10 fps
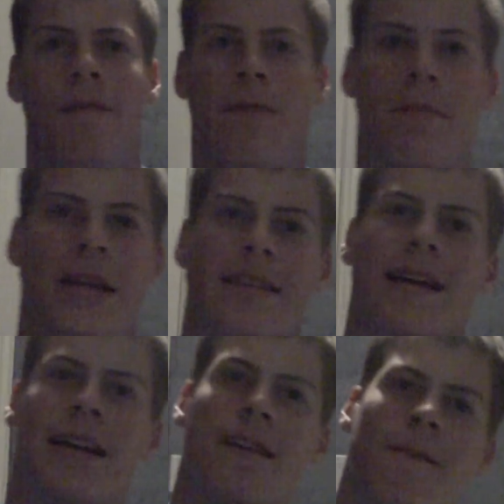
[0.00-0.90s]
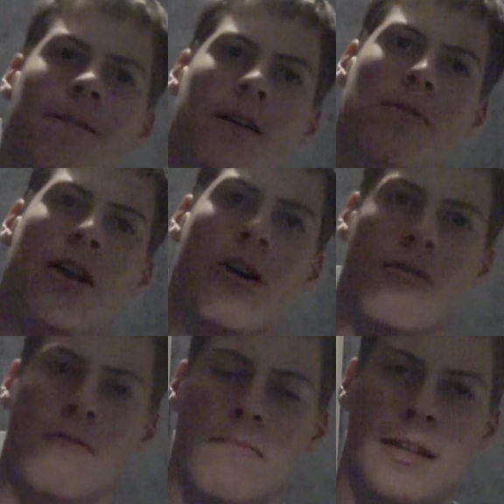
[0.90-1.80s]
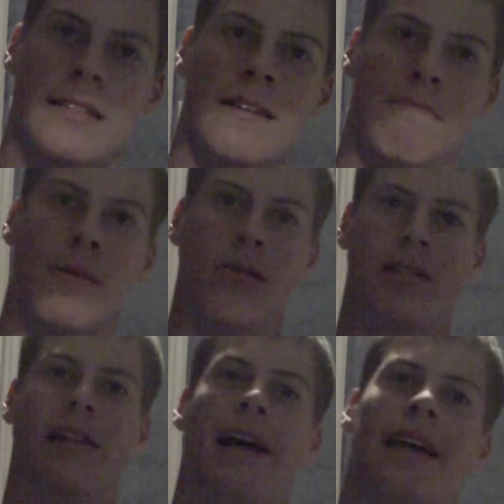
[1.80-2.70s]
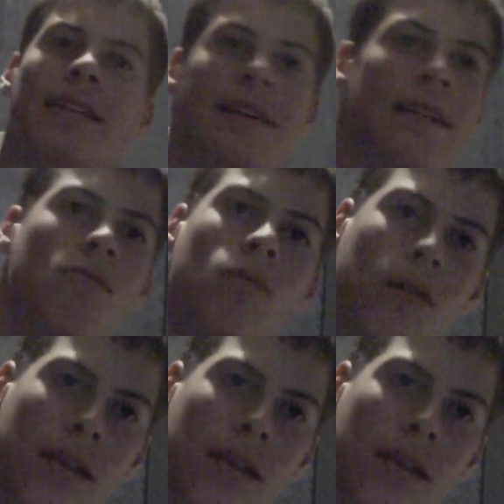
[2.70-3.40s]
I mean, it's not confirmed, no, but it's a most likely there will